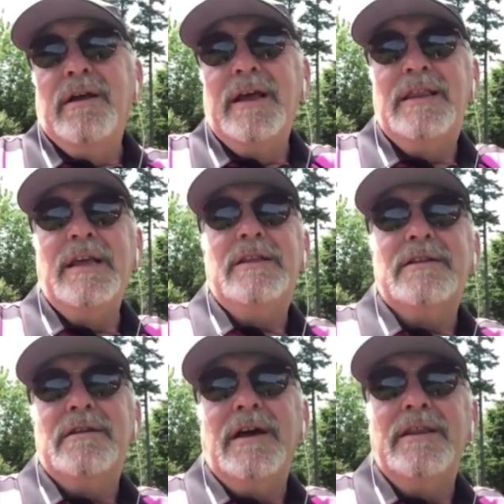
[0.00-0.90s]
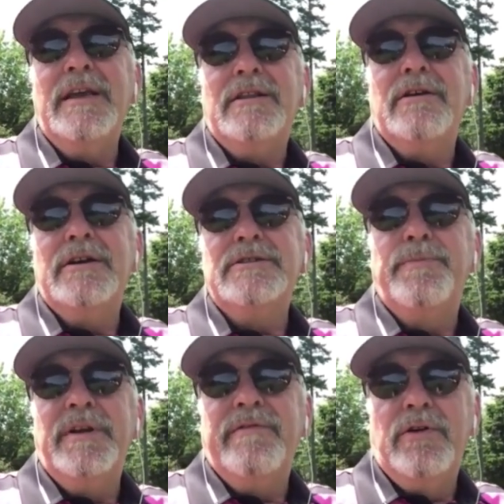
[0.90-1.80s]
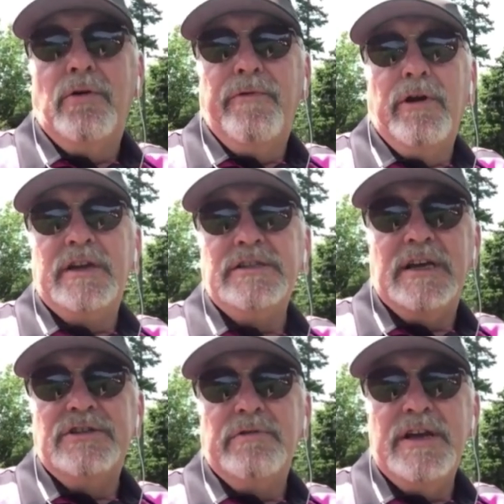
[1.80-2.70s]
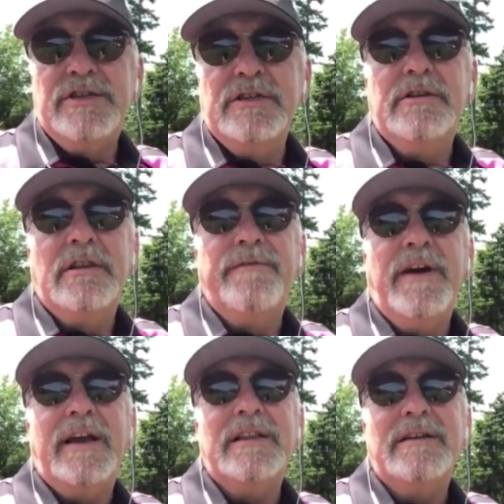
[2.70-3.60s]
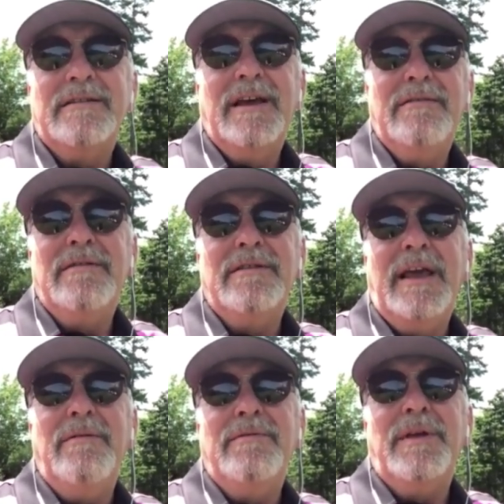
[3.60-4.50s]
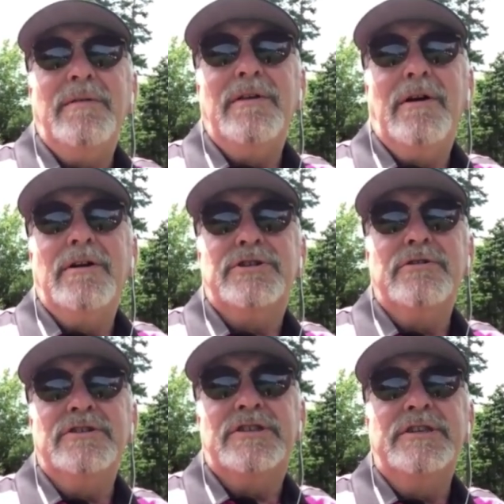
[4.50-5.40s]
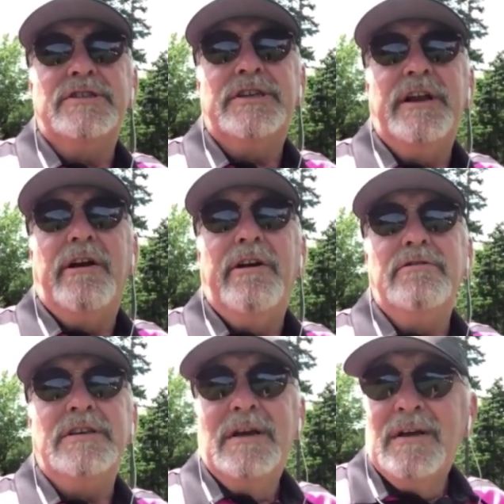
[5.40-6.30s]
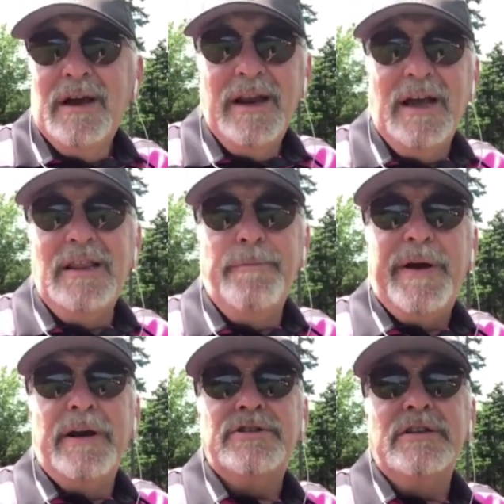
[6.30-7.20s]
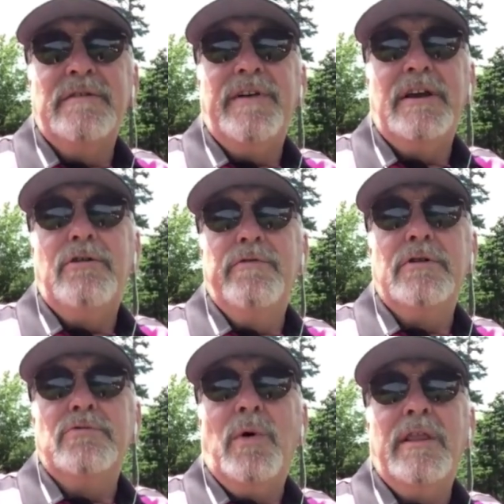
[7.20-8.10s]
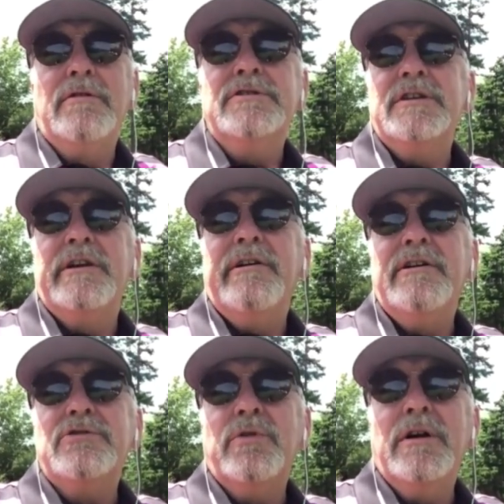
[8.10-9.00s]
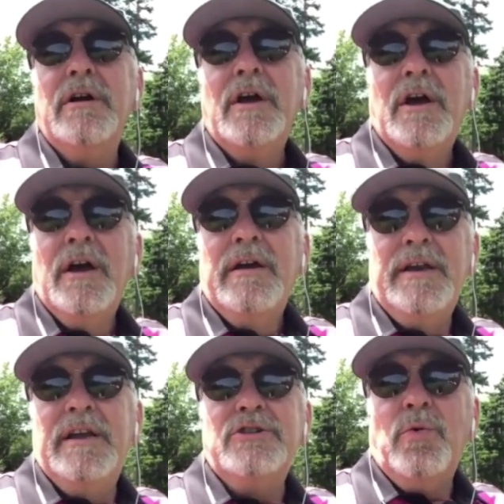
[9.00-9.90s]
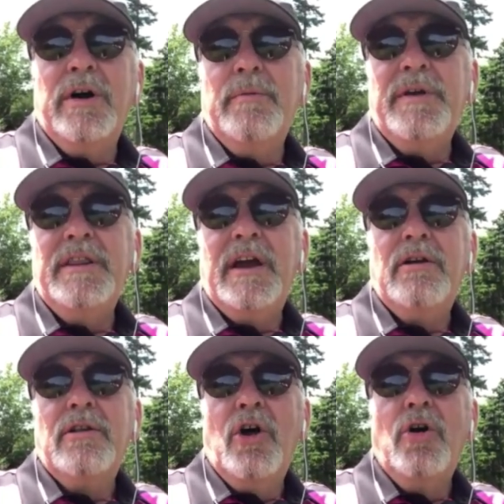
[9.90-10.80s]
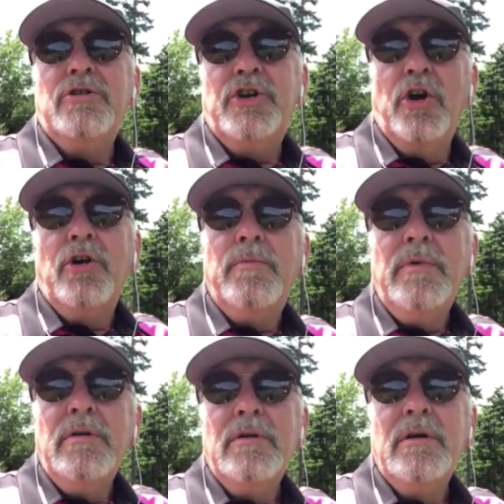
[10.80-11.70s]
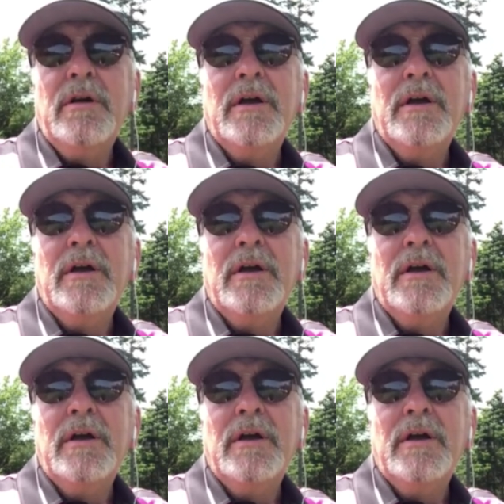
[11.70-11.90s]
And I think there is a bit of an over-exaggeration to the fact that there are certain scenarios, and I think Pettersson in Vancouver is one of those scenarios where he does want to be there long-term,